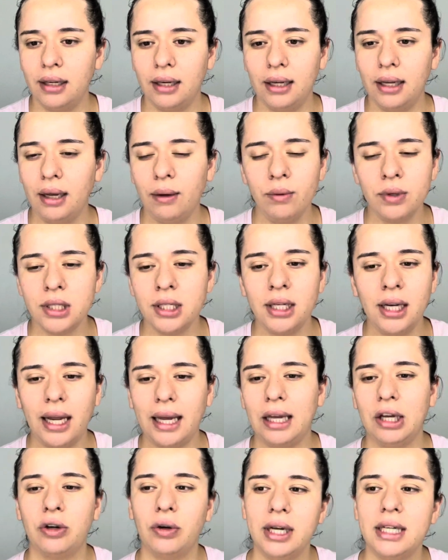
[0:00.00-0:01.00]
it wasn't like
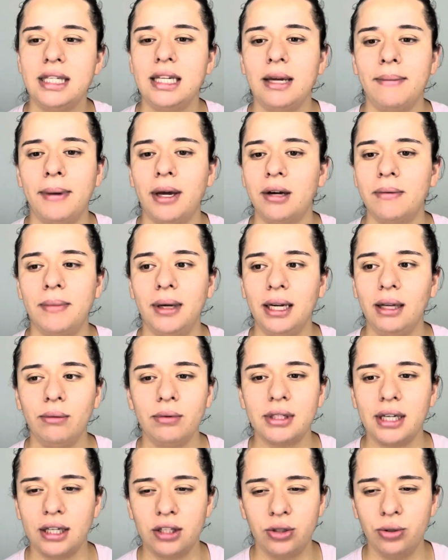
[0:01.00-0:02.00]
a crazy amount of money, it
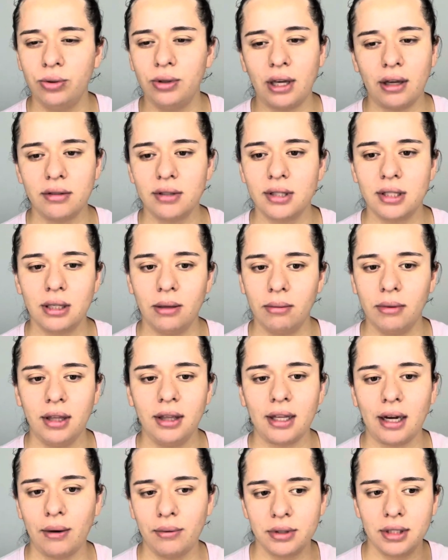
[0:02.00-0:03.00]
was like 2,000 something
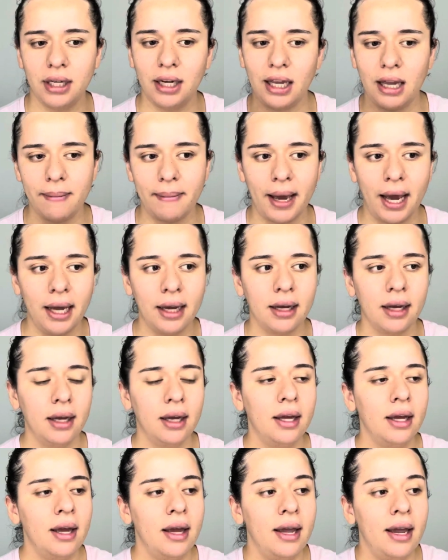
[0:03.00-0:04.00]
that I was gonna get back.
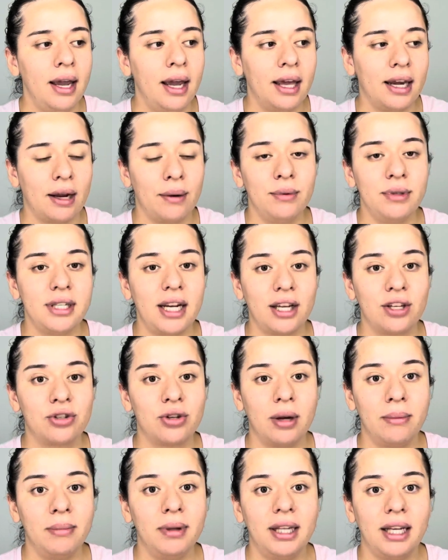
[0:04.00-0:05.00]
And I was like
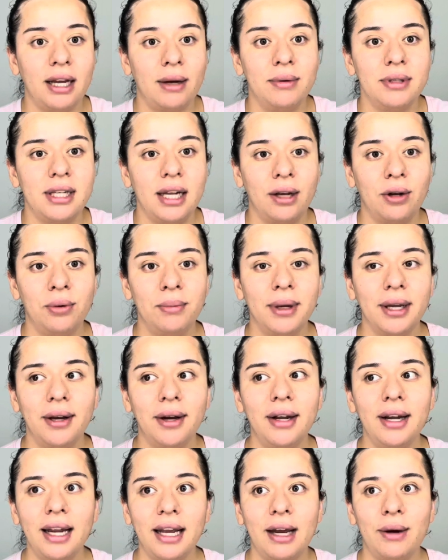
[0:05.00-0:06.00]
trembling. I was like, oh my
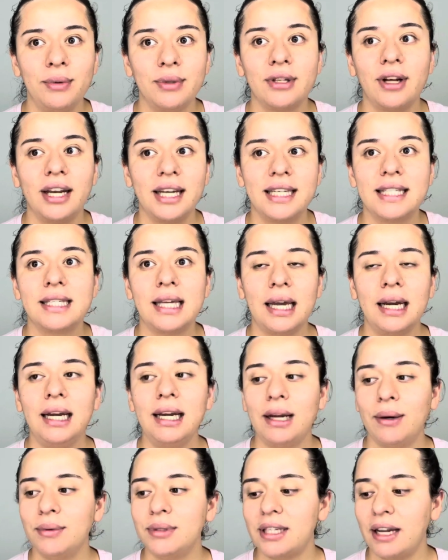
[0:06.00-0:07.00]
God, like I was all excited.
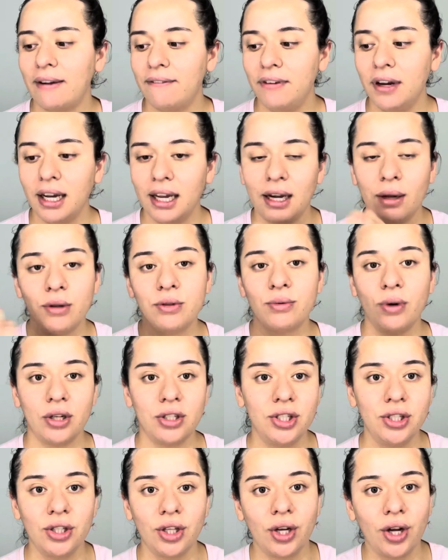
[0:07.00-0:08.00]
And I was like, fuck. And I was
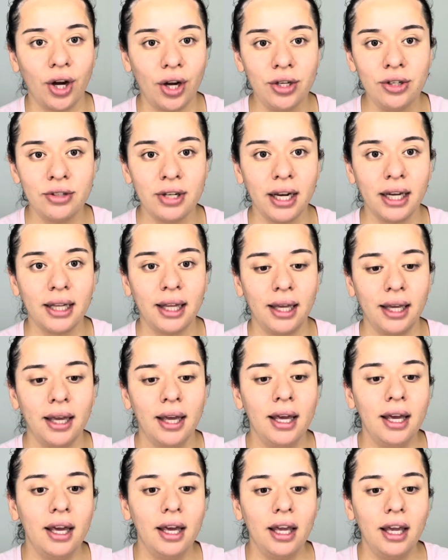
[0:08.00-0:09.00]
watching the contract. Like
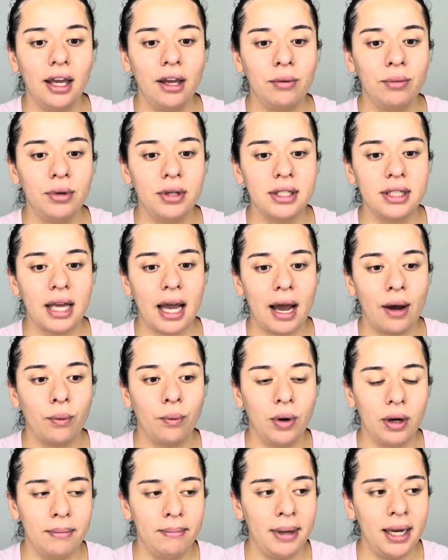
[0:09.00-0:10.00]
it was at
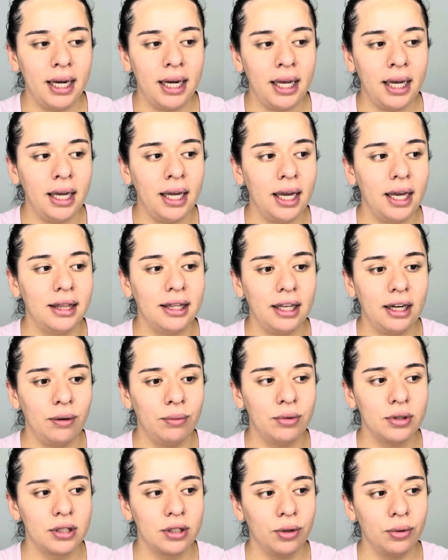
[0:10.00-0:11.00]
1 minute, and then it
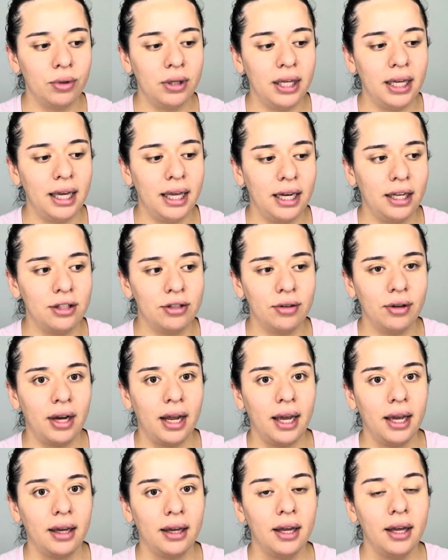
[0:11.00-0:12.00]
was slowly getting to
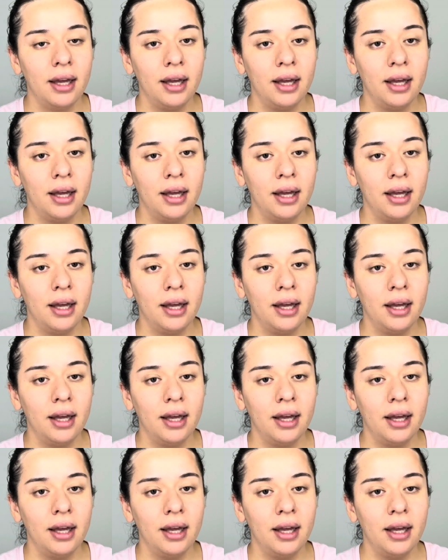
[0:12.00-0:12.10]
like